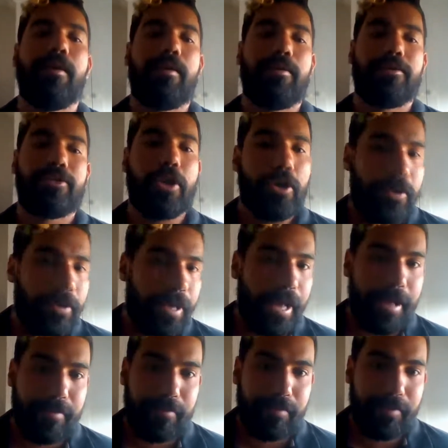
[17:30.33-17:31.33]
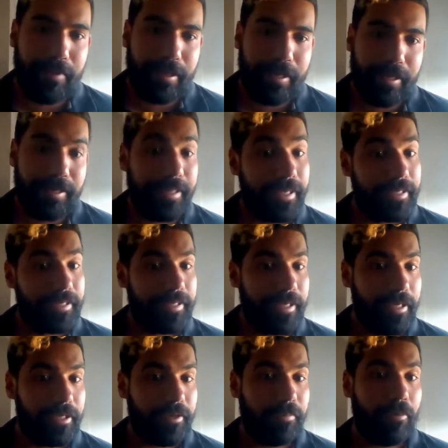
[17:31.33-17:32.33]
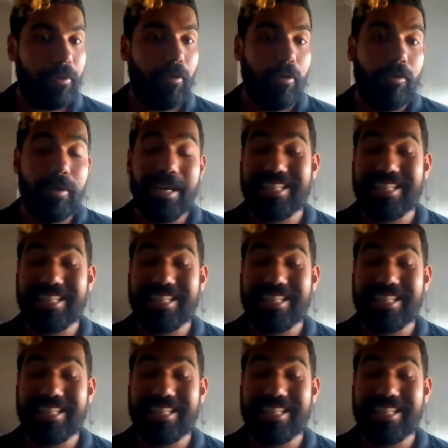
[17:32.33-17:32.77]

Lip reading: So this is a poll.